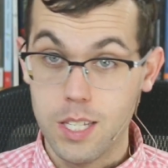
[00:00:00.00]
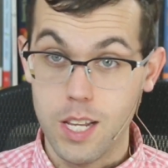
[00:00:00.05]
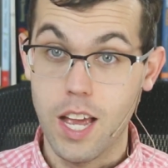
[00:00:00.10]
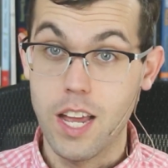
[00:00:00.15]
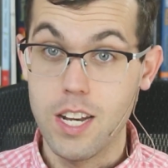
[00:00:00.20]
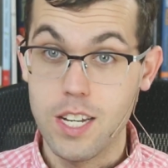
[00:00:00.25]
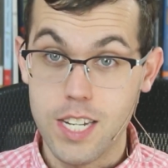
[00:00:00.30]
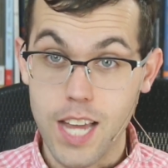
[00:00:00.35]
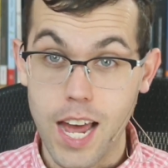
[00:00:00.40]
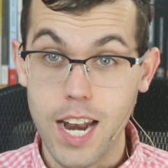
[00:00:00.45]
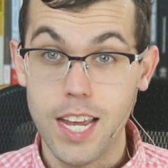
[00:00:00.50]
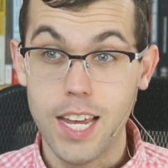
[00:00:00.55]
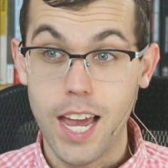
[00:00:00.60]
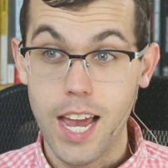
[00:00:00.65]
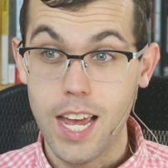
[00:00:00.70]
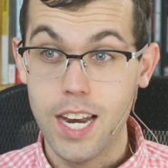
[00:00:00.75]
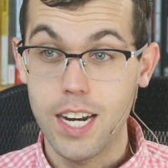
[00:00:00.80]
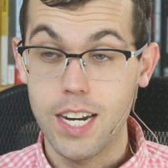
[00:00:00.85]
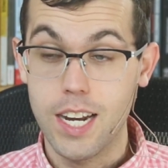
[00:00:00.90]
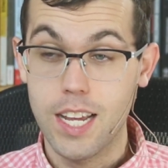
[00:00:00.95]
and
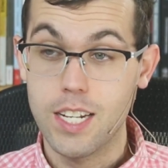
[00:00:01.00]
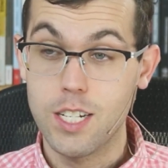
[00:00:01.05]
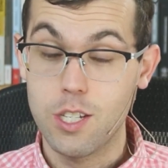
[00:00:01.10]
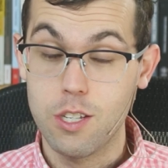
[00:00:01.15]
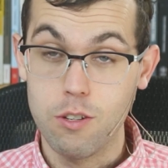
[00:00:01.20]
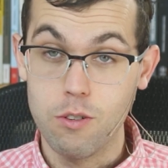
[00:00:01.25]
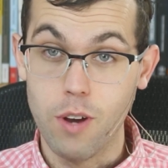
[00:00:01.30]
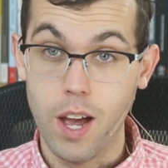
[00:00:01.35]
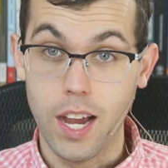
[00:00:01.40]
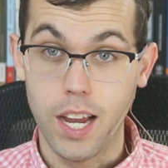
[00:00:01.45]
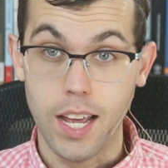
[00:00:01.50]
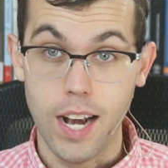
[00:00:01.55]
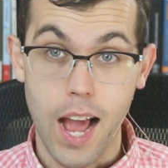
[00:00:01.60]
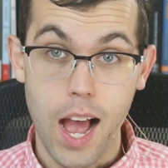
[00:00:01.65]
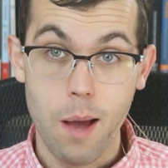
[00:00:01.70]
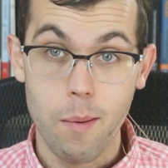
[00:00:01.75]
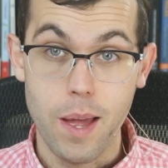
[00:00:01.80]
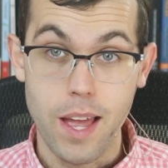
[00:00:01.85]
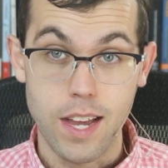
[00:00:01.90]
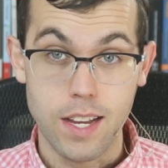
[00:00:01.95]
dedicated it to
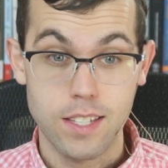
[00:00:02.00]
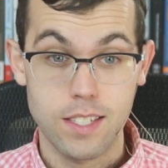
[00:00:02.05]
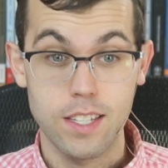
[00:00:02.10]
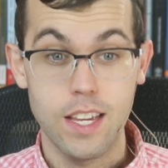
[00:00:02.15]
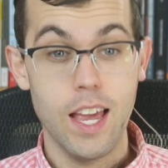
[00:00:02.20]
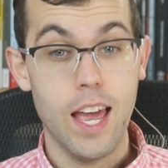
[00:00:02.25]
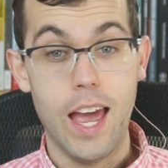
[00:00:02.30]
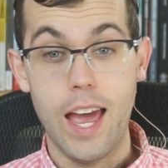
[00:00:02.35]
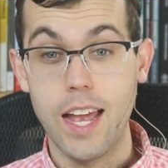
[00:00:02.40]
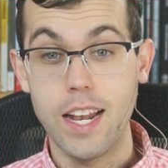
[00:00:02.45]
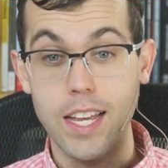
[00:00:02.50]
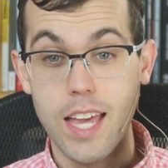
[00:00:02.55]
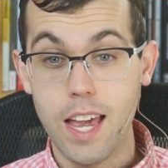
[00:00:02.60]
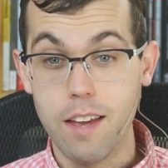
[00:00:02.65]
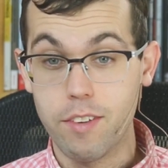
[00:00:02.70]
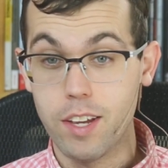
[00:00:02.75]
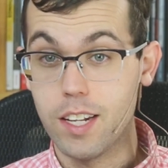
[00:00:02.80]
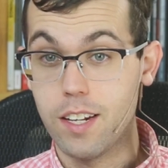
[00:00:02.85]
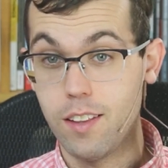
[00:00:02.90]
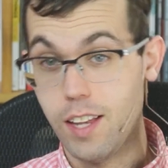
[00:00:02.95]
economics and
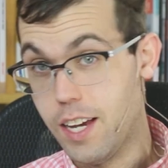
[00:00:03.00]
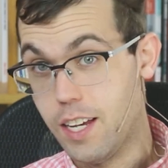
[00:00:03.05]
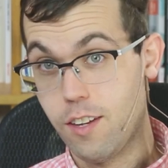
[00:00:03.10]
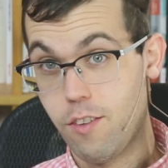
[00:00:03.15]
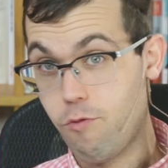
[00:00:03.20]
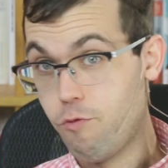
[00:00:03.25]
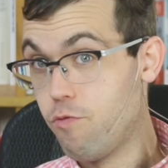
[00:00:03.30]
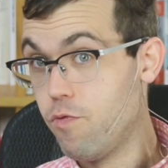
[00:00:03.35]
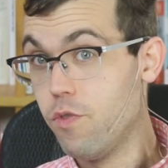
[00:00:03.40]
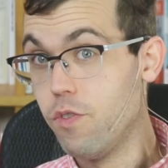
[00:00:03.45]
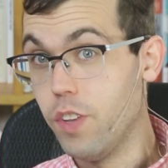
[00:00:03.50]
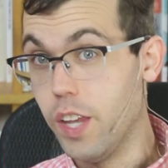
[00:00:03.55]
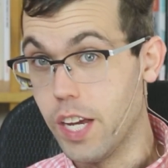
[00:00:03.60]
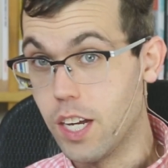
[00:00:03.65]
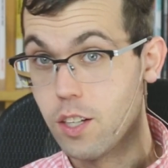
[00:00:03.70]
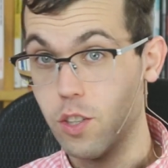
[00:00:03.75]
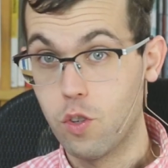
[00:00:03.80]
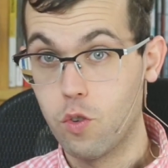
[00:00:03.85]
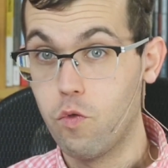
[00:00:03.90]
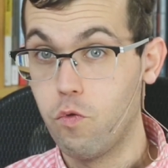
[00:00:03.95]
gave it like
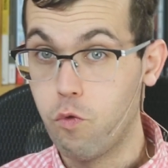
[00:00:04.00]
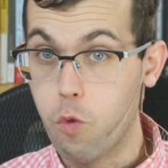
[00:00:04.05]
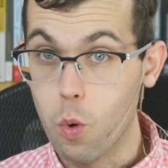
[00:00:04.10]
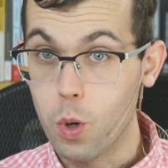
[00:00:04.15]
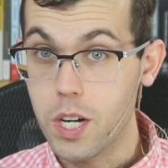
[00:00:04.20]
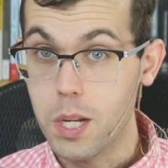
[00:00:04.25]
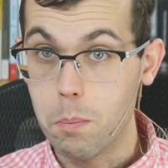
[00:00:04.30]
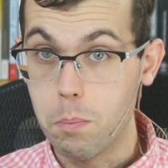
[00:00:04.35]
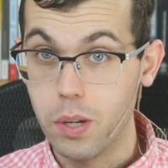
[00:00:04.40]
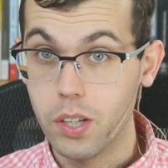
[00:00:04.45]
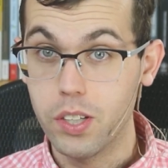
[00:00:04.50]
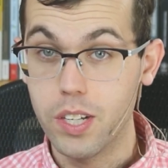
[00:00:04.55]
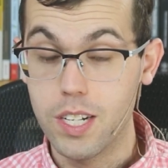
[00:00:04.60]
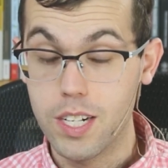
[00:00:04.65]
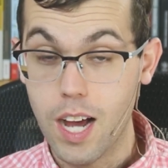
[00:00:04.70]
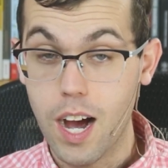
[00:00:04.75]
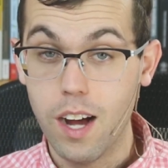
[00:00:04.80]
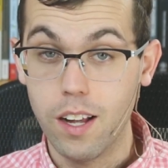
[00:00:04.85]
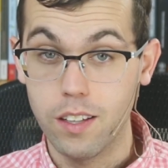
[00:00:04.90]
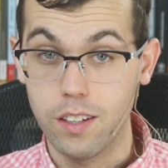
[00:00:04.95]
$40 billion,